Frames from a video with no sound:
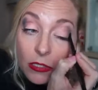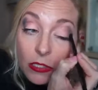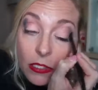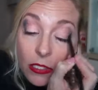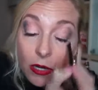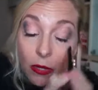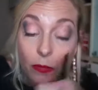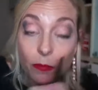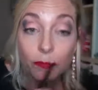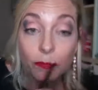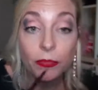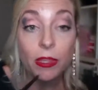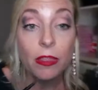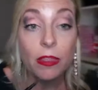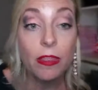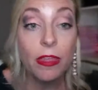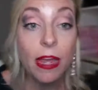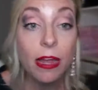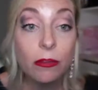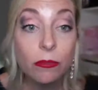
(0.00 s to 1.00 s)
So
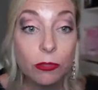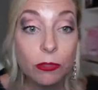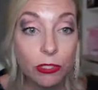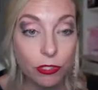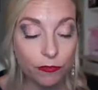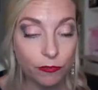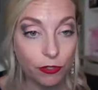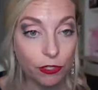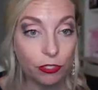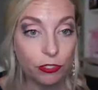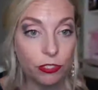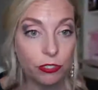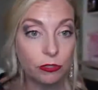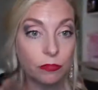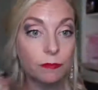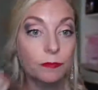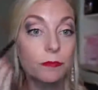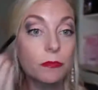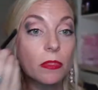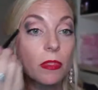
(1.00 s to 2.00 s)
that was
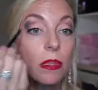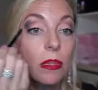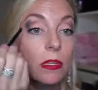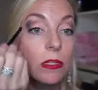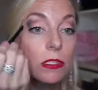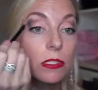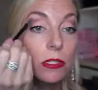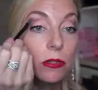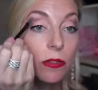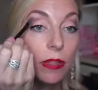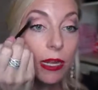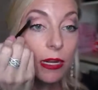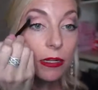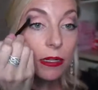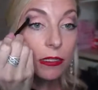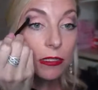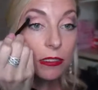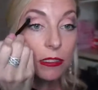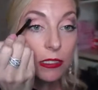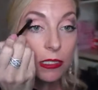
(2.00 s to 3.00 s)
first. So
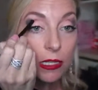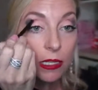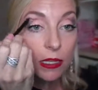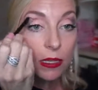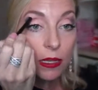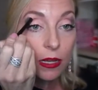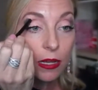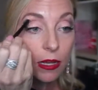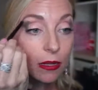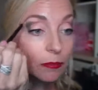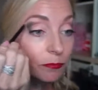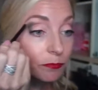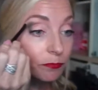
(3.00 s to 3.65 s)
that is the